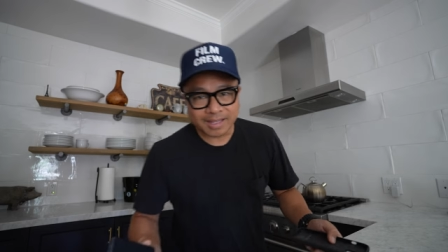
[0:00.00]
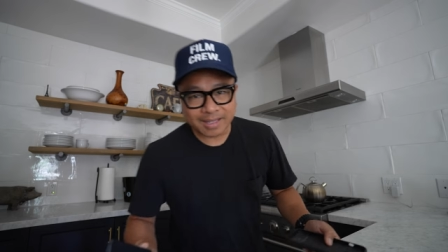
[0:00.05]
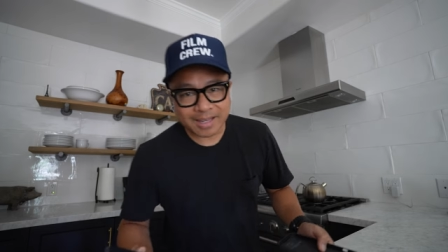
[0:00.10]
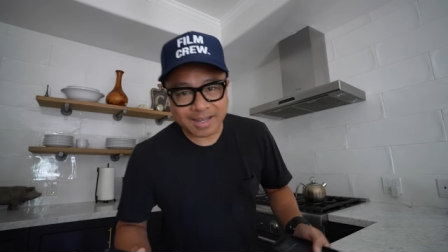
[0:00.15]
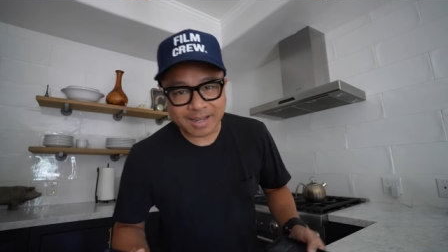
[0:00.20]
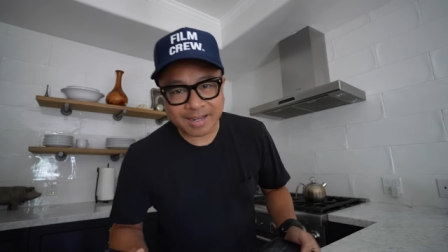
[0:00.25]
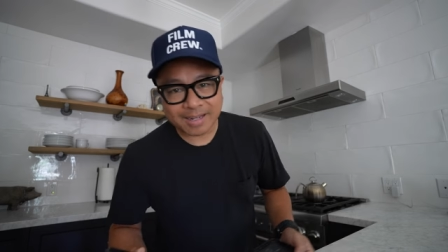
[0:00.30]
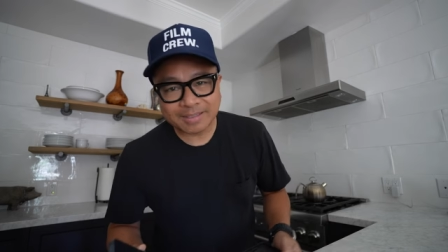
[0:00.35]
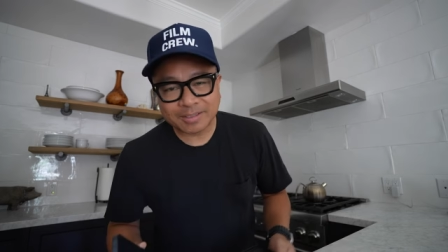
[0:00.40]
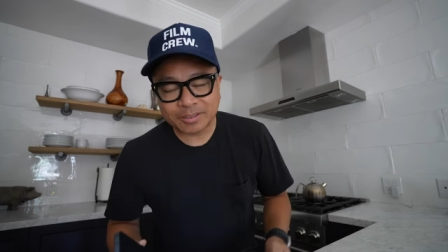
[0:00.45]

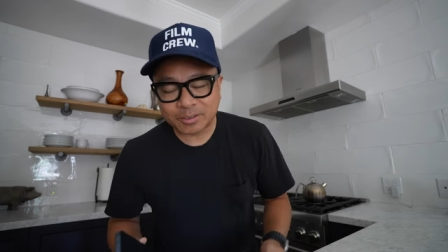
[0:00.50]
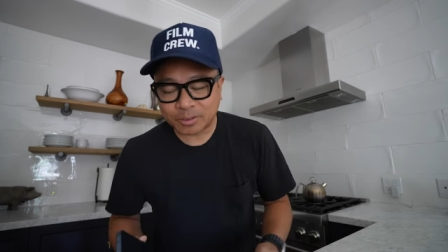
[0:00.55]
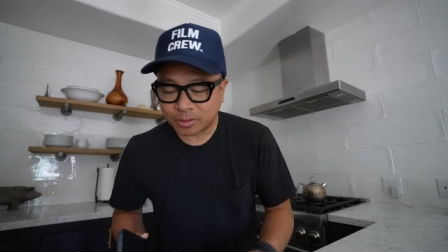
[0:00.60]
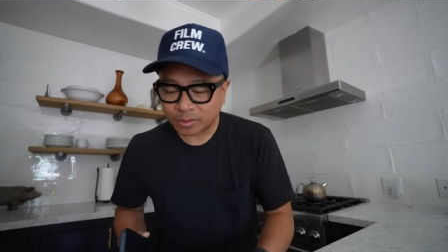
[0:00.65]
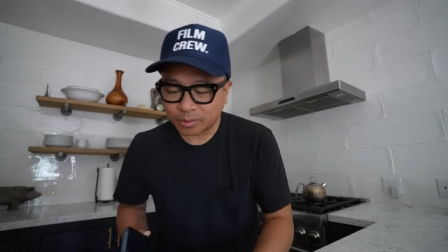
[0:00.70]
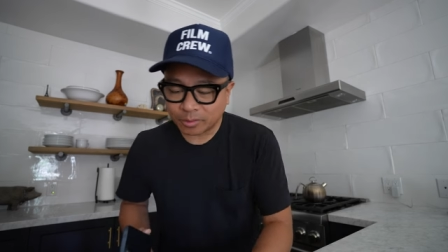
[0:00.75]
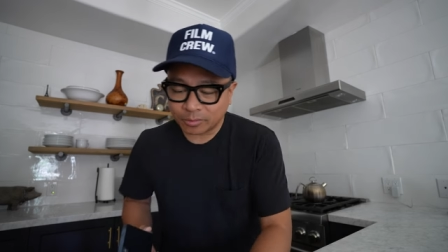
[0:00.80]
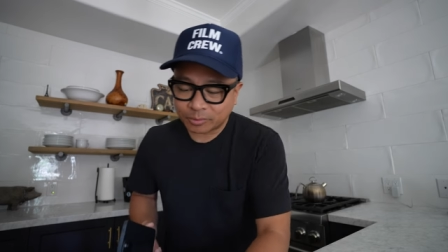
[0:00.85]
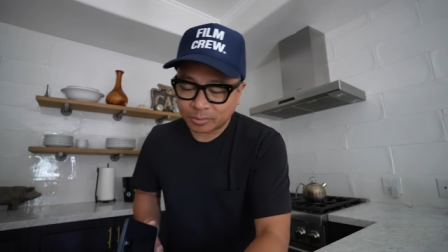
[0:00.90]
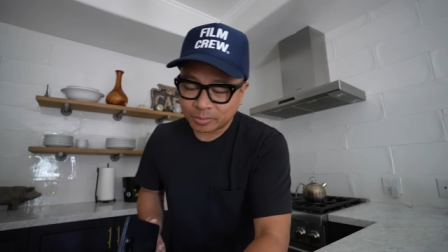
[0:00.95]
guys, it's
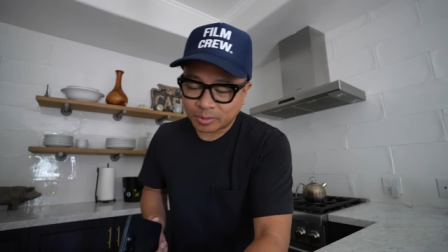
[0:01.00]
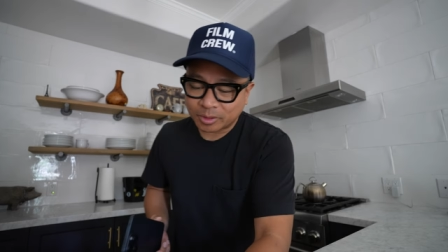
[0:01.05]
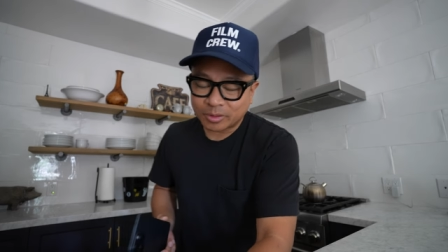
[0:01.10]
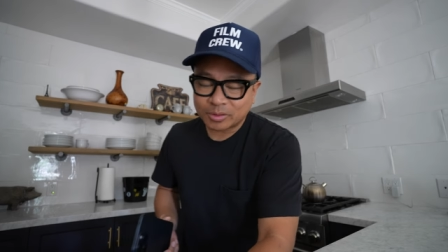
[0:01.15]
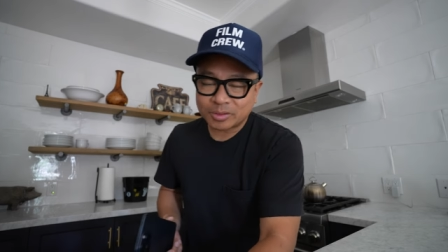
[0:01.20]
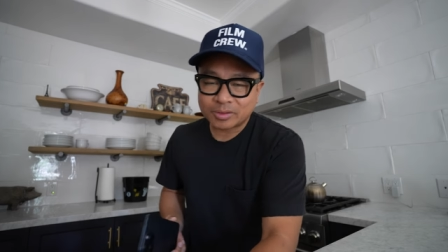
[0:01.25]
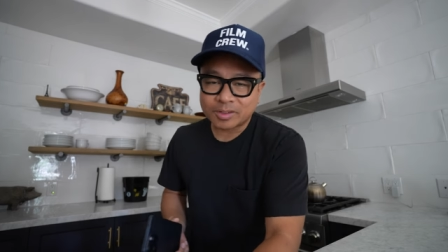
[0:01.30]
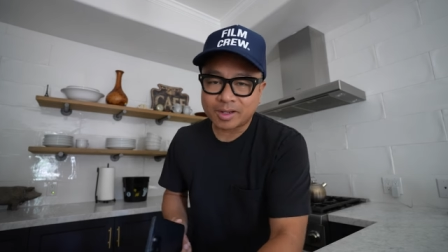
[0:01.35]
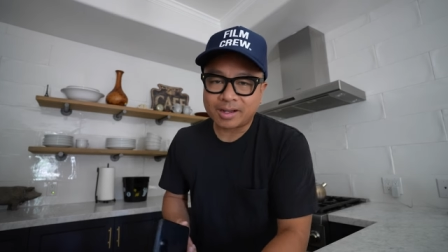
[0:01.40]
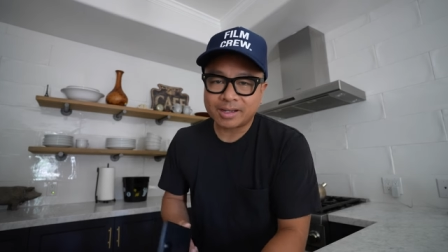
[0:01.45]
Jo from Jo's
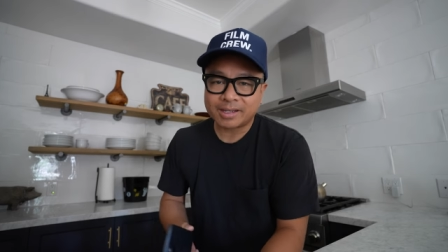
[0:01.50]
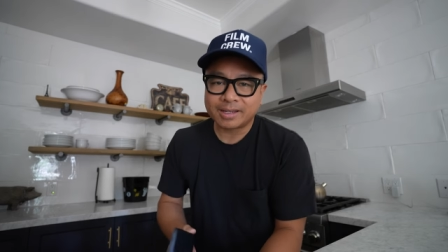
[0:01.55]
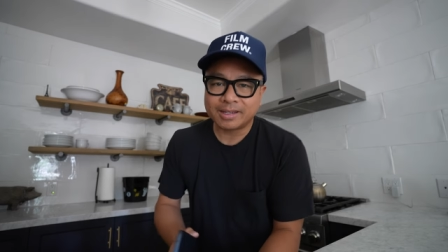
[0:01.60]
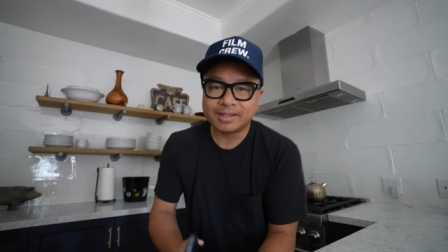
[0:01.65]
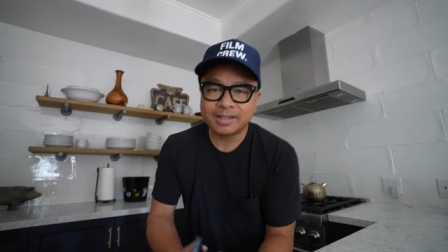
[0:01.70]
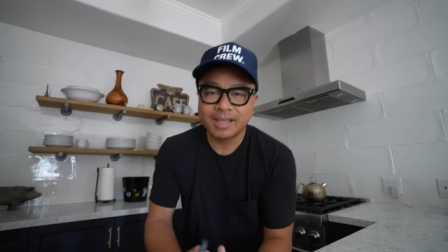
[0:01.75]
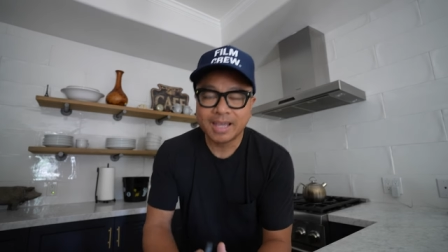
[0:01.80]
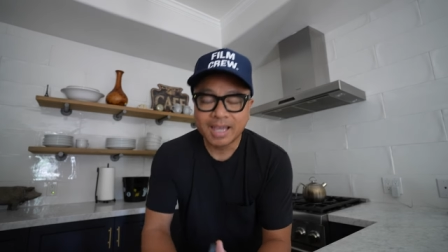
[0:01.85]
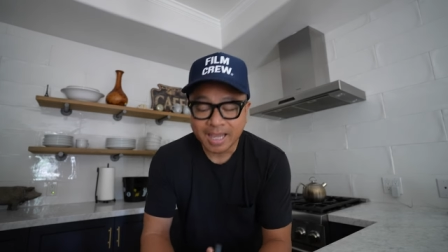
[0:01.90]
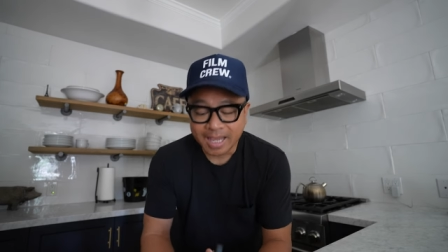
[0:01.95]
Talking,